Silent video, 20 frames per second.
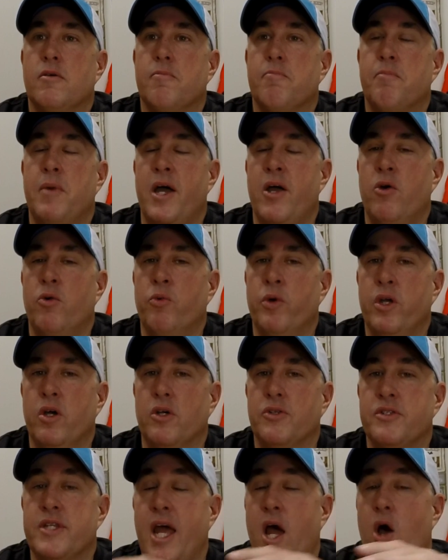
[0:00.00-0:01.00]
my own
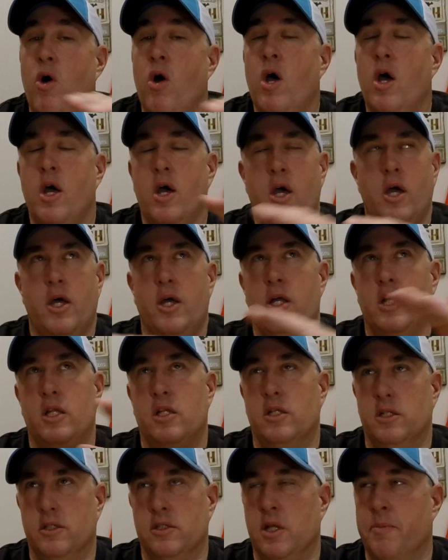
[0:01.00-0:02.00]
reels. Now,
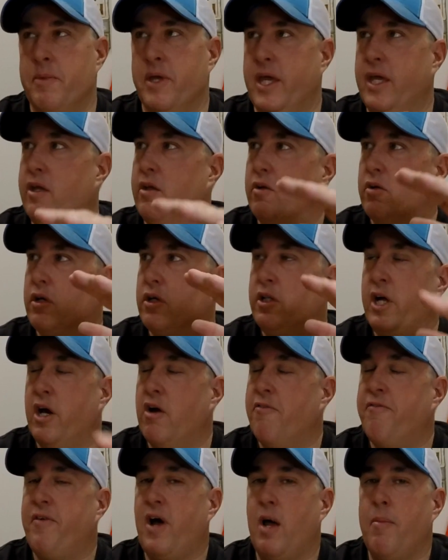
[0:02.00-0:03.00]
let me
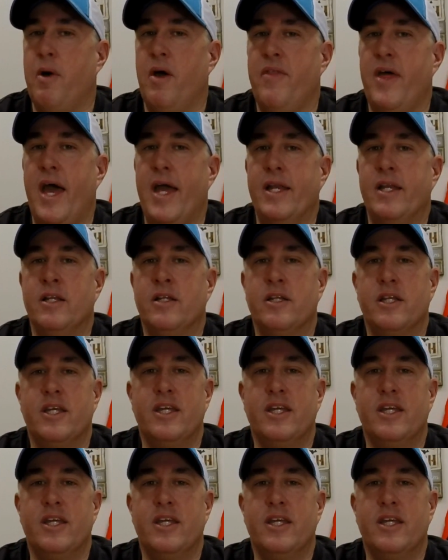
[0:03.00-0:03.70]
clarify by that.